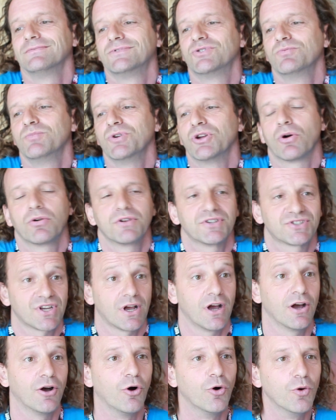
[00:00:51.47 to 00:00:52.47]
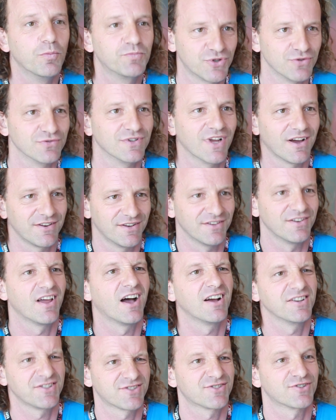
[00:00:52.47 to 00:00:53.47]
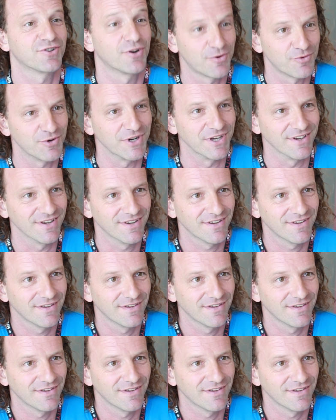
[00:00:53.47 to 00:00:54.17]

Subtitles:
to be honest, I hoped to get a nice story.